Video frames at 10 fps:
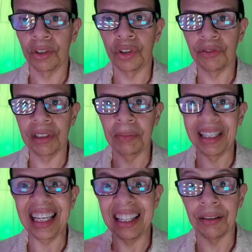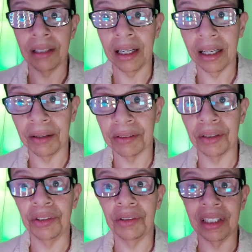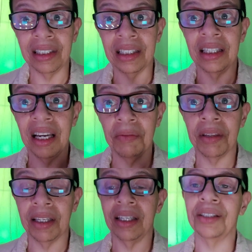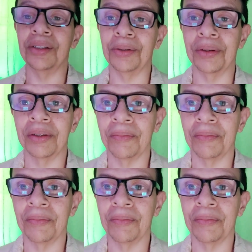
You should really be in their lives so you get to see everything they do.